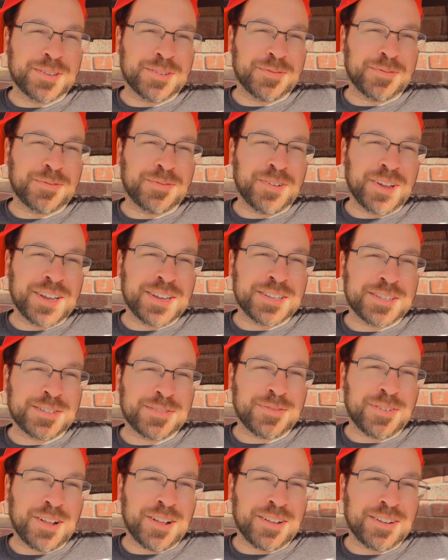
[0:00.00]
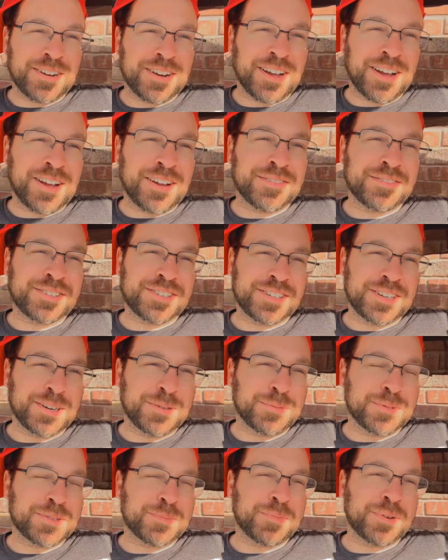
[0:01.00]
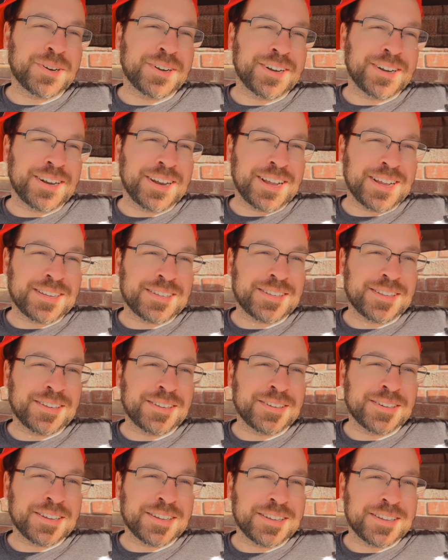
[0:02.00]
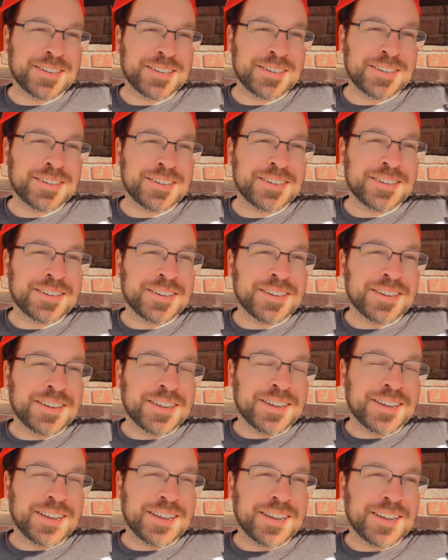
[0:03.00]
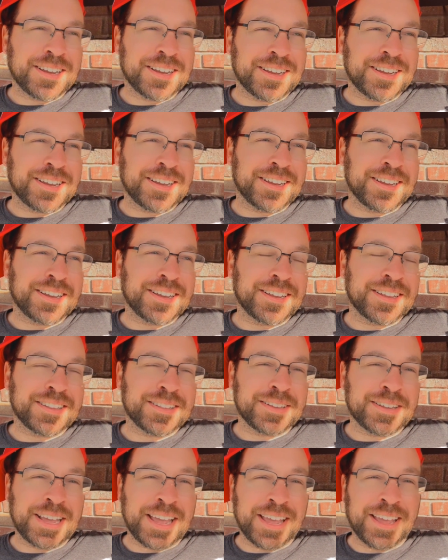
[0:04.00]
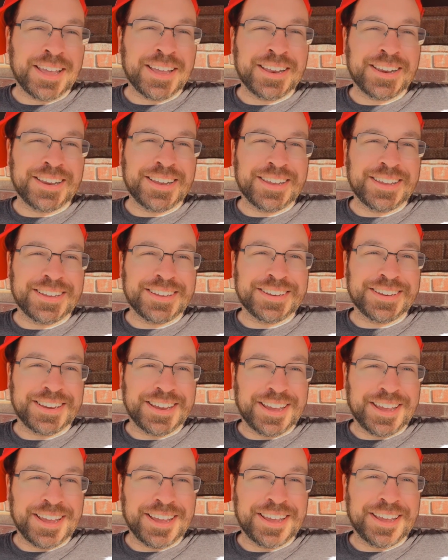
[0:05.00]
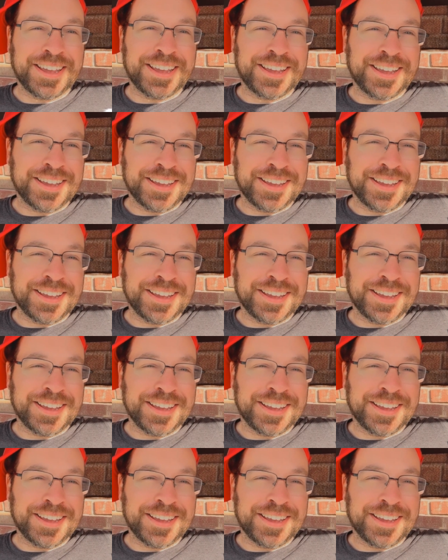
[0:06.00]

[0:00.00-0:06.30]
face falling off, she was pretty nice looking. And the alien, yeah.